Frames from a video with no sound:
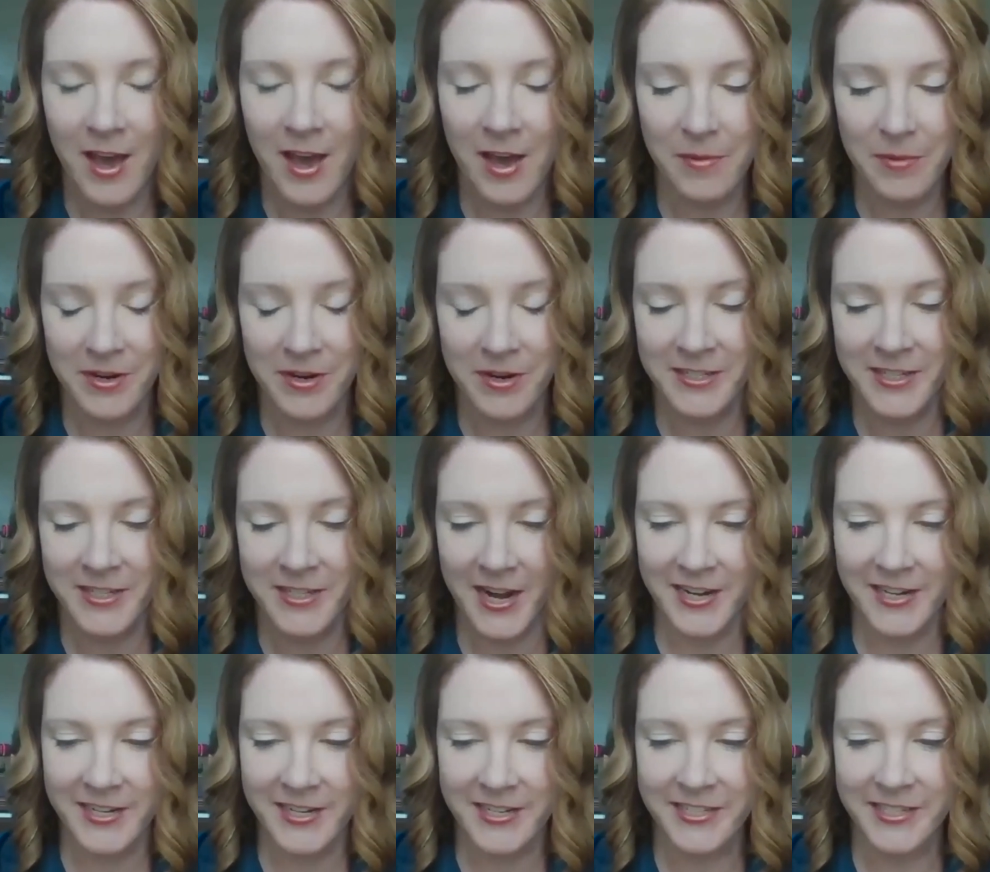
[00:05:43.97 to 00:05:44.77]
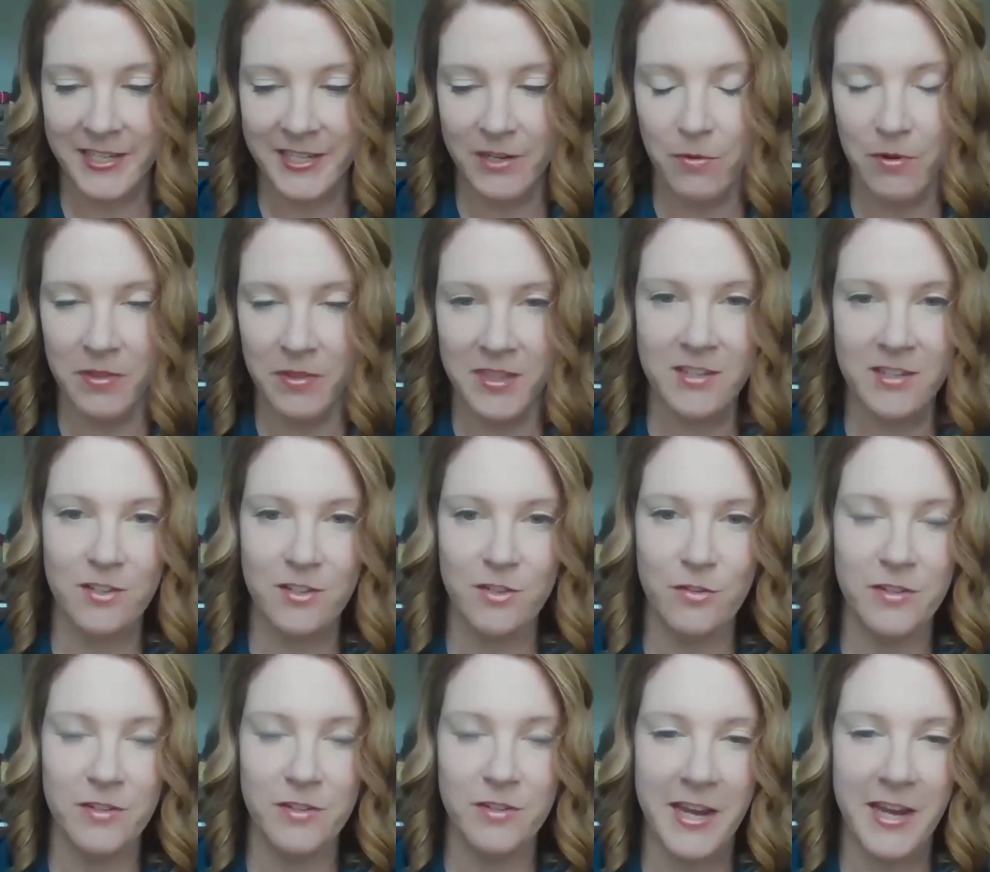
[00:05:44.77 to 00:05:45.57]
Exciting to see what these
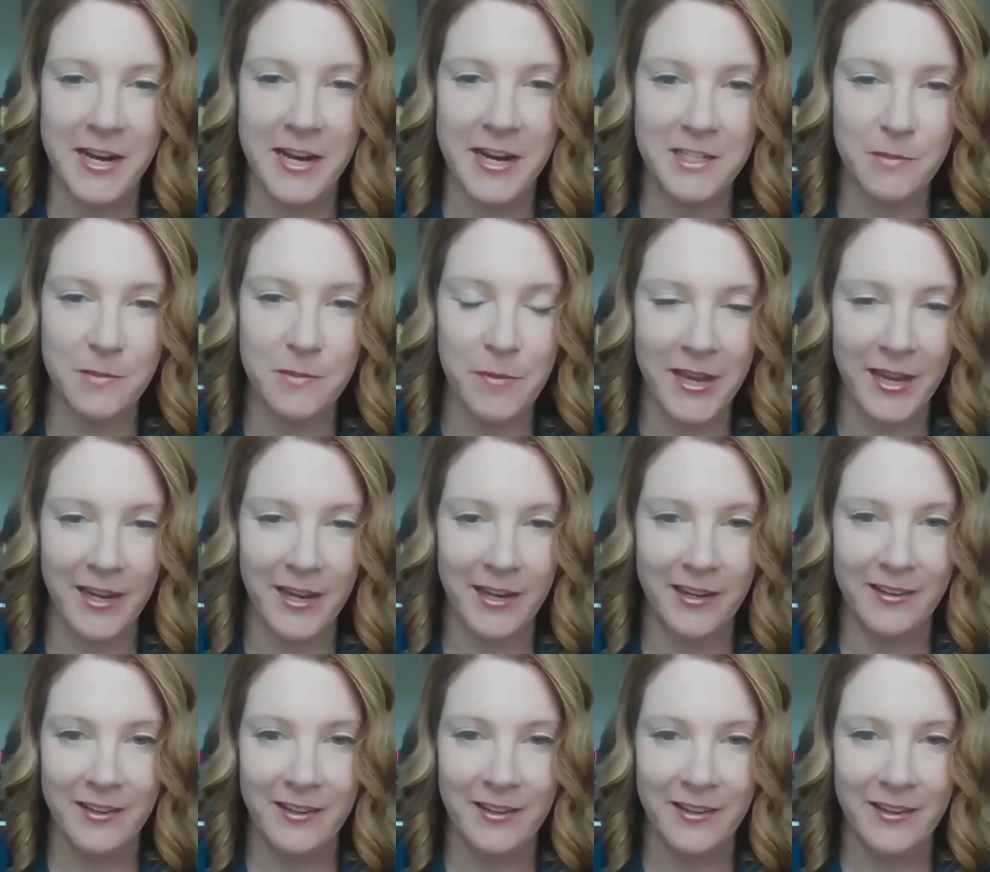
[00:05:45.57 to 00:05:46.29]
new designs might